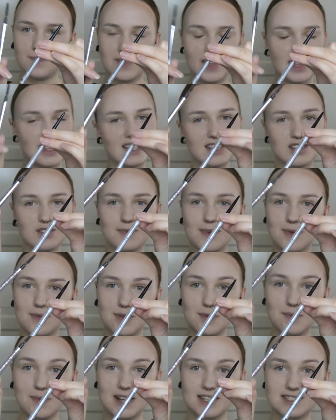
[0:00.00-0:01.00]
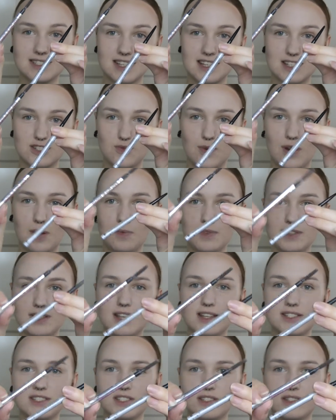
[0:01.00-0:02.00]
now this is probably plastic as well, but
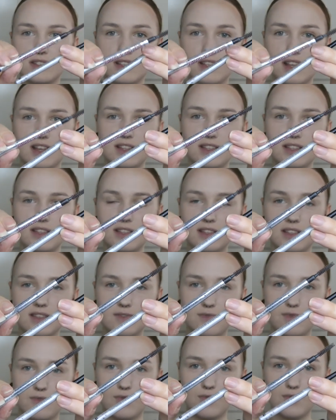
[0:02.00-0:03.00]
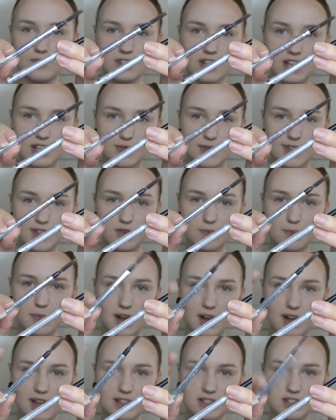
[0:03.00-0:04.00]
this, like the full size which you
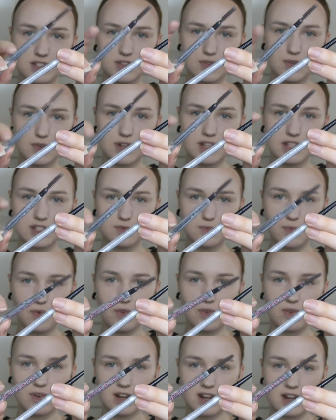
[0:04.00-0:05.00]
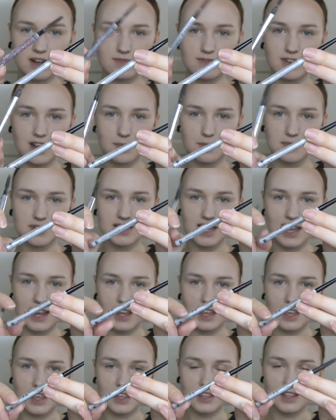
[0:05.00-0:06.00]
buy in the store, is more kind of like
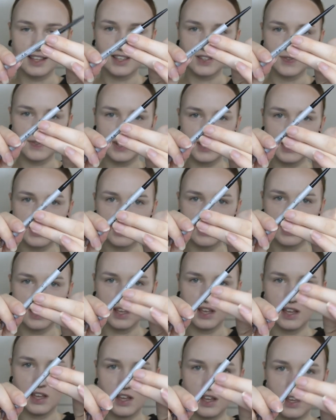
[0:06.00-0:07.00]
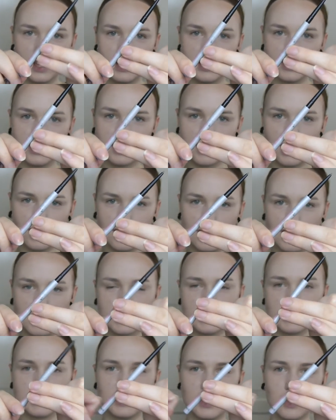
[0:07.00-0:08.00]
metallic, and this one is just kind of
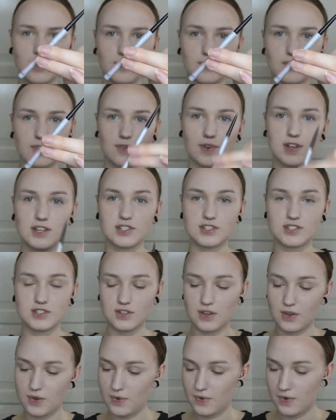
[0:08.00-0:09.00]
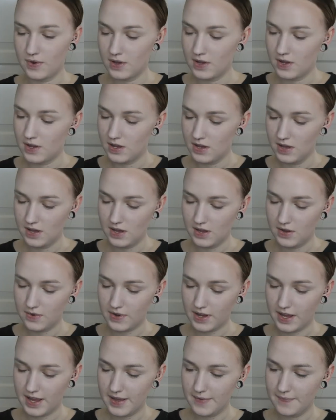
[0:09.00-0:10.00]
like silverish. So
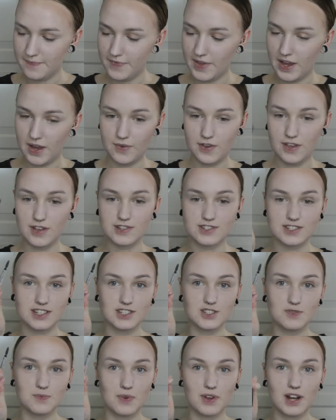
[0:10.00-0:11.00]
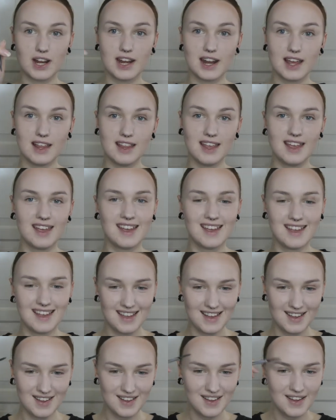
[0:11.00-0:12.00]
okay, I will use this spoolie then.
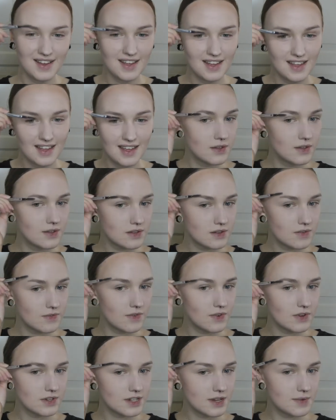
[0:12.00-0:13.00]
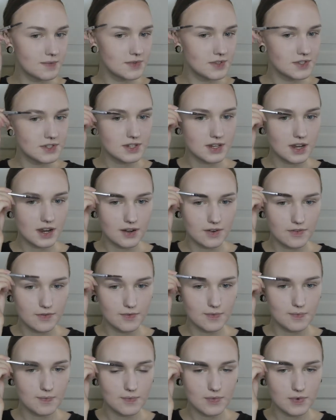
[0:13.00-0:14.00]
So first I'm just kind
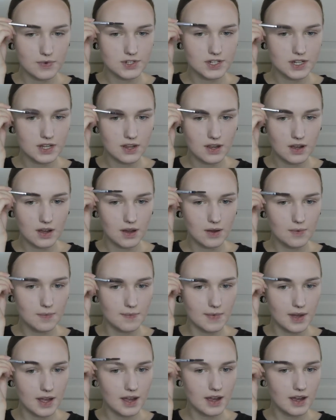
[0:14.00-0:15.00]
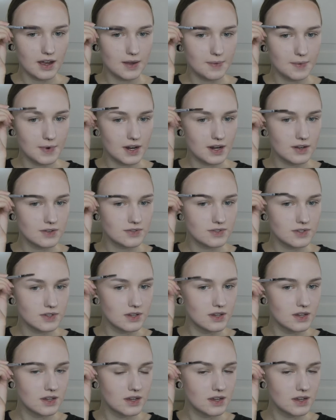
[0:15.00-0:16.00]
of pushing up my eyebrows,